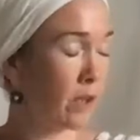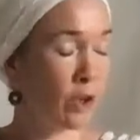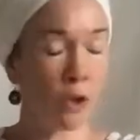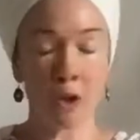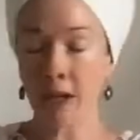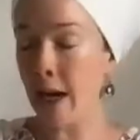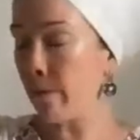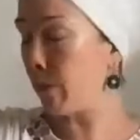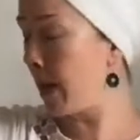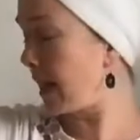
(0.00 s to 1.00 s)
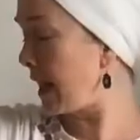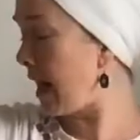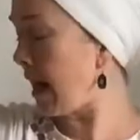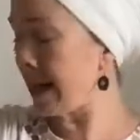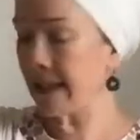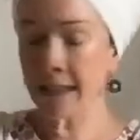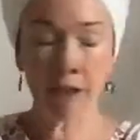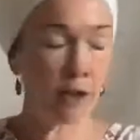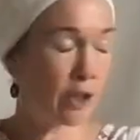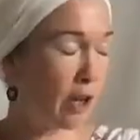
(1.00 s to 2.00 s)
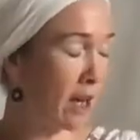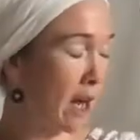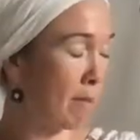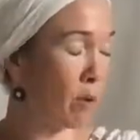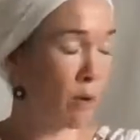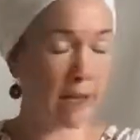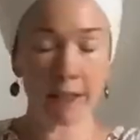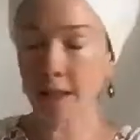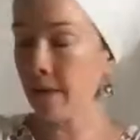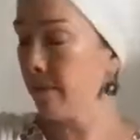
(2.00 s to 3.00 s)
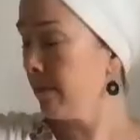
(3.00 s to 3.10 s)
Good. Now bring the eyes to the third eye point.